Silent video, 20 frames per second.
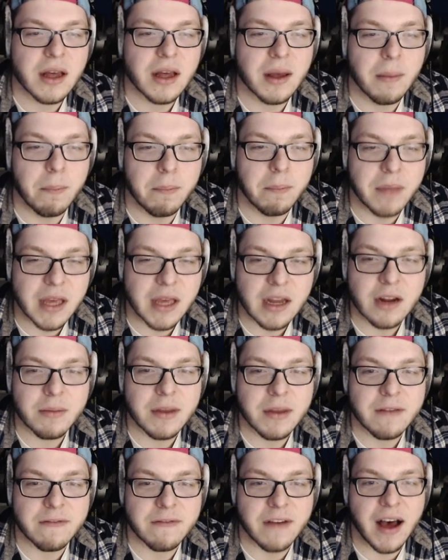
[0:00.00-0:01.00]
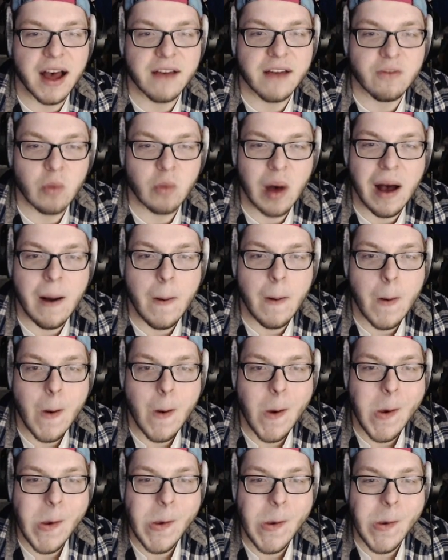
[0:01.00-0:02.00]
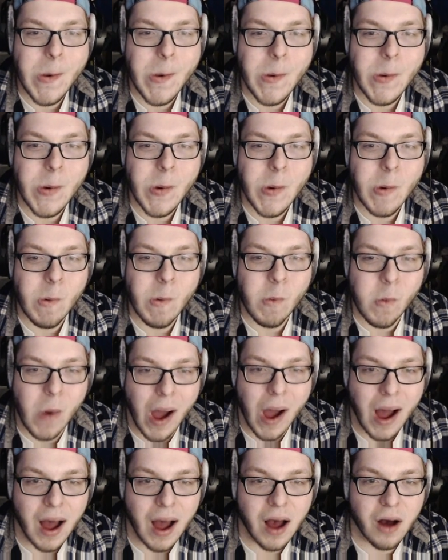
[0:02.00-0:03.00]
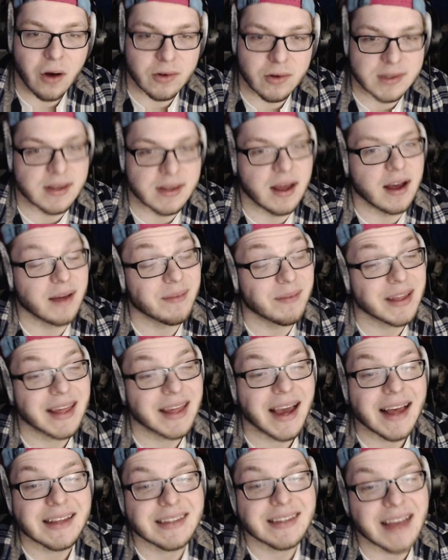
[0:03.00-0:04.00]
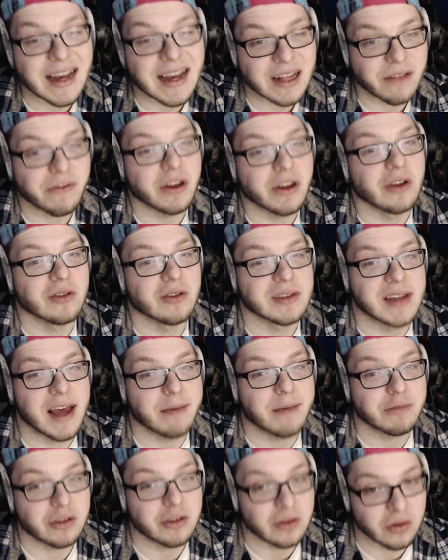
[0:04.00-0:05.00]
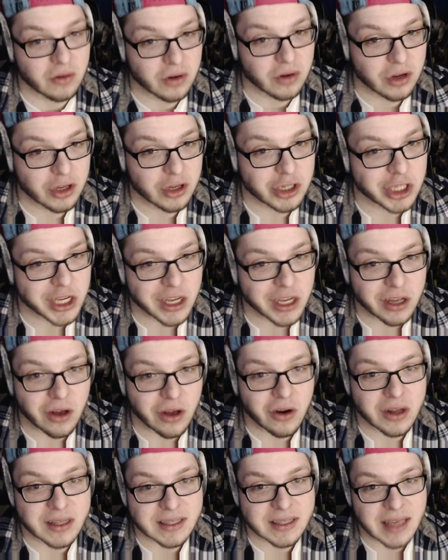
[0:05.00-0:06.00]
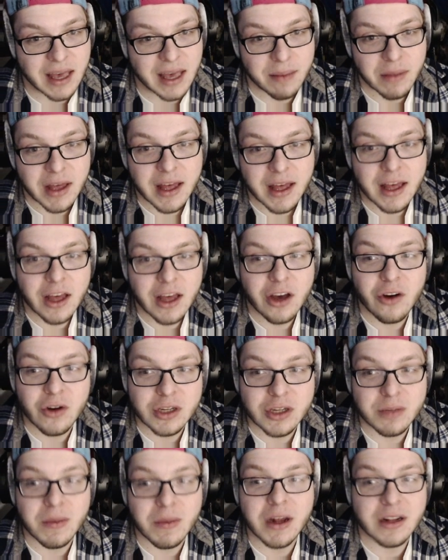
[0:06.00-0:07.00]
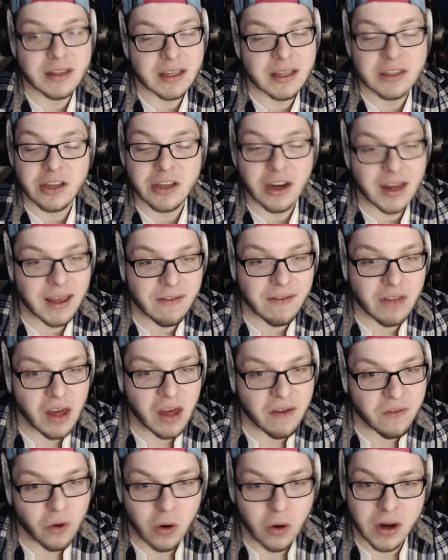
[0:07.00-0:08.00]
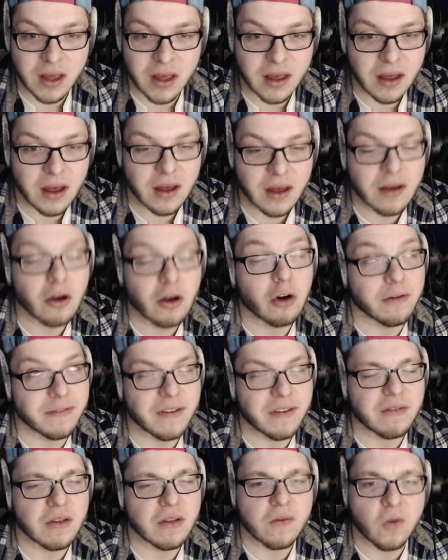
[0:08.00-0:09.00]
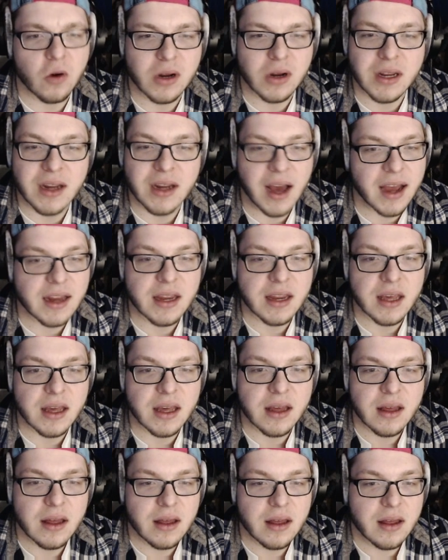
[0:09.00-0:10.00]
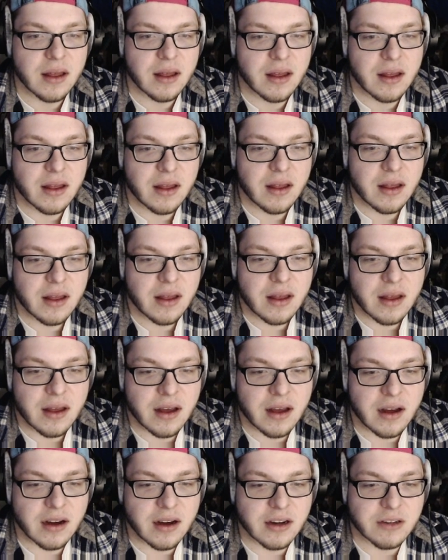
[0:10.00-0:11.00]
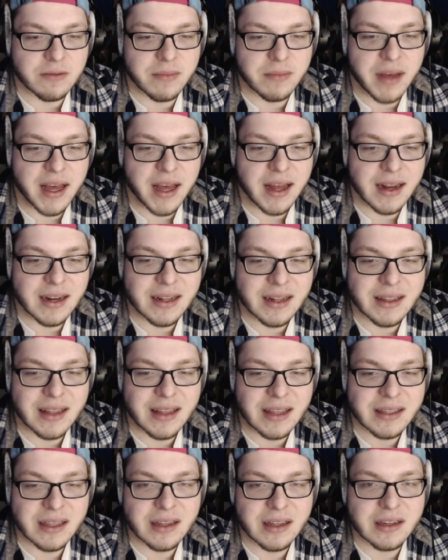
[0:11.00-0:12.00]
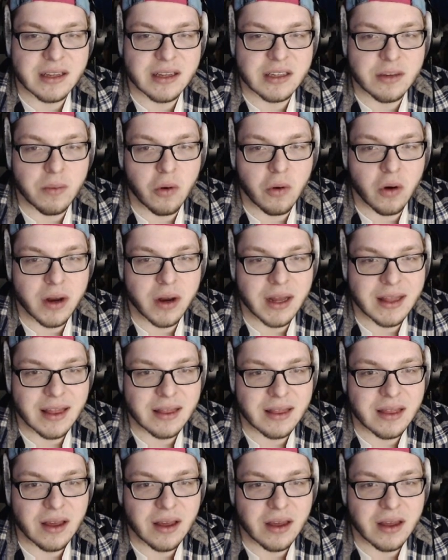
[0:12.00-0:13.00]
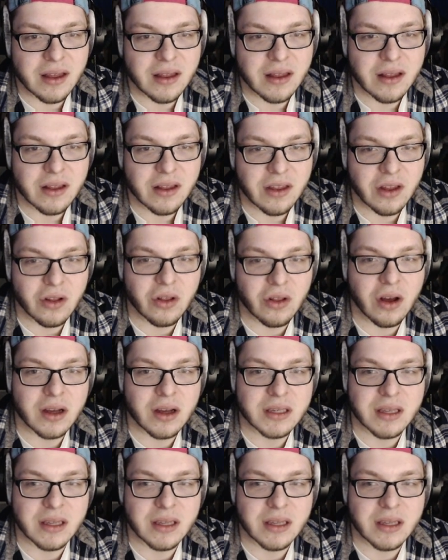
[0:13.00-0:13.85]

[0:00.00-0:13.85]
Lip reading: beat them in 5. Wow. How was it? I mean, they got Zach LaVine, who's an absolute cheat code in this game. Chris Middleton's going to give you that 40 or 50, 40, 90. Oh, man. That's a little disappointing that they, lost in